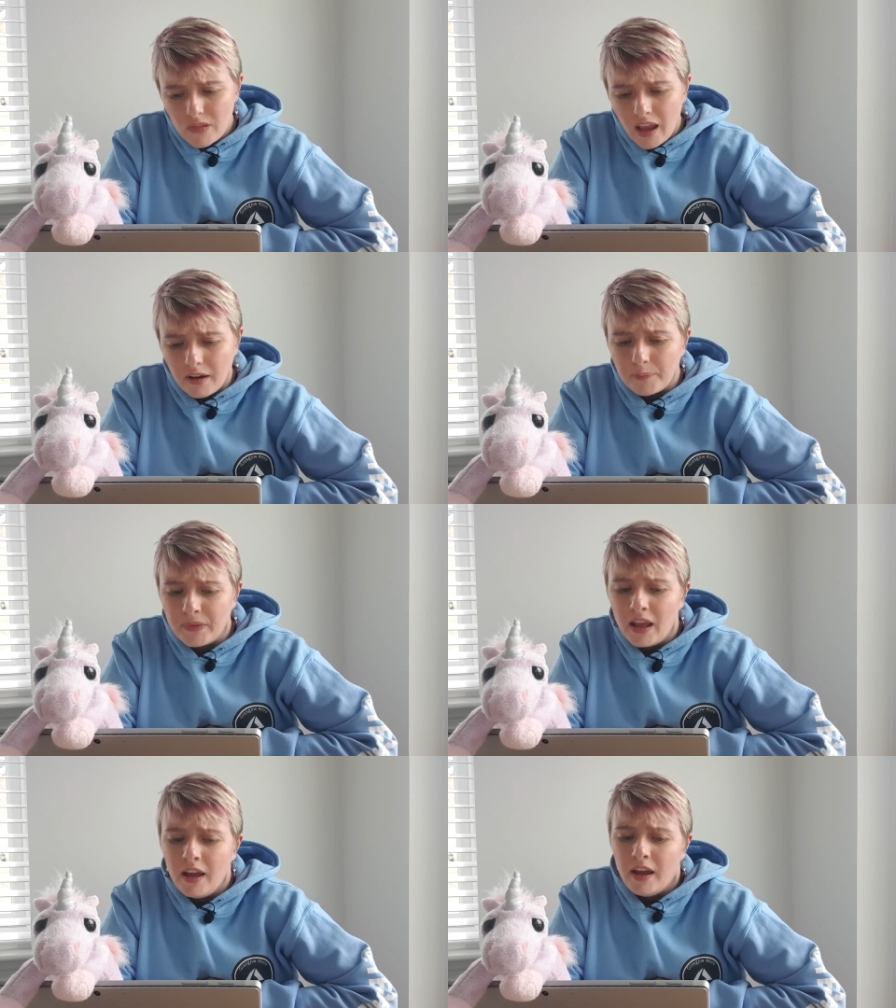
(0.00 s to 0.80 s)

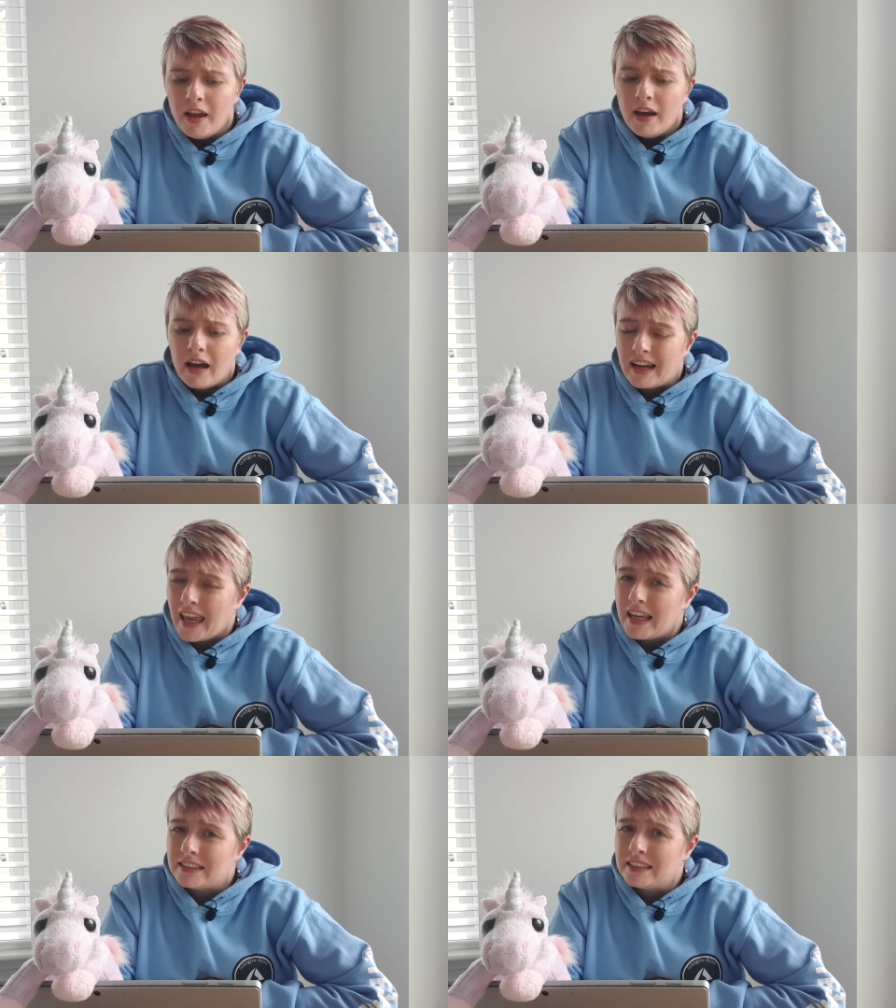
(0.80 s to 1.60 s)

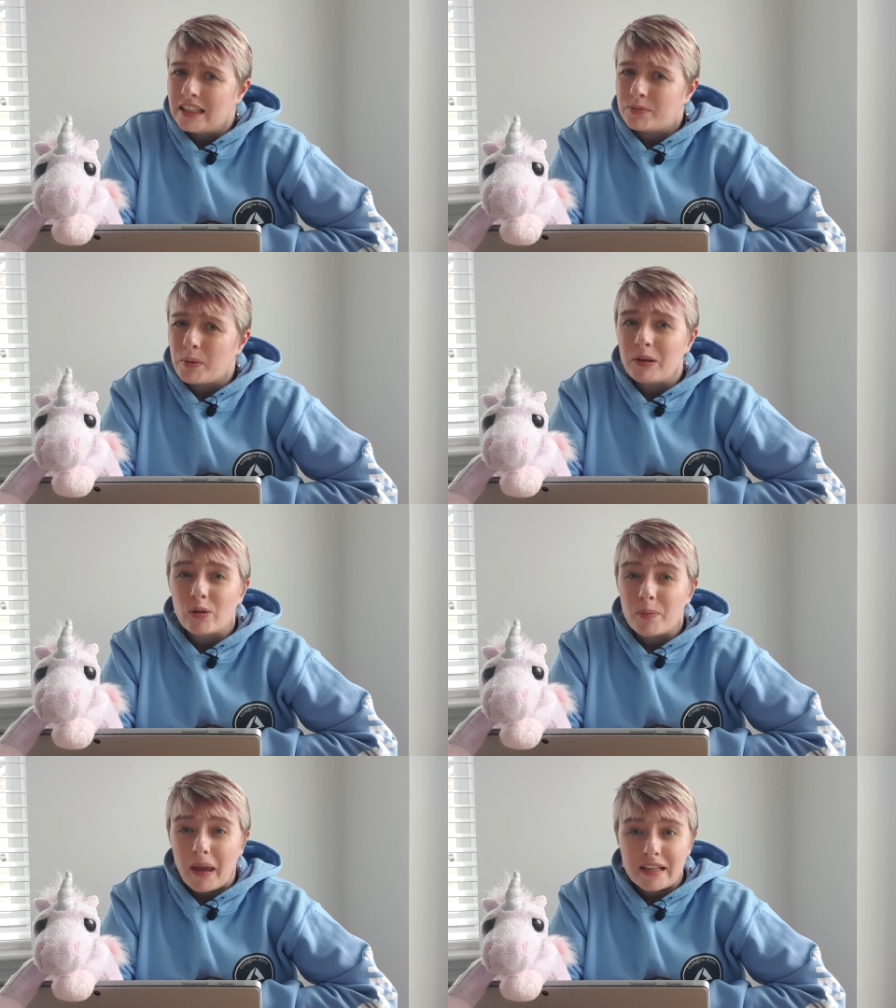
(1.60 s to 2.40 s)
Again, it's maybe
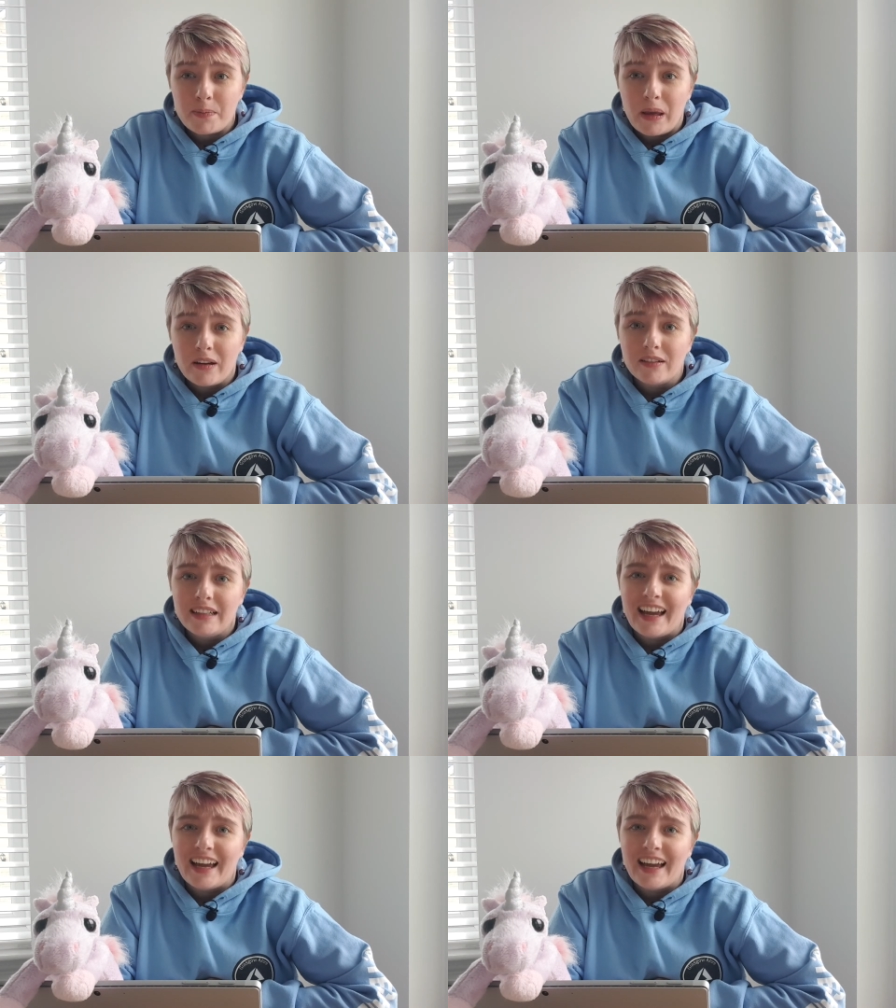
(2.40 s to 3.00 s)
not the best beer,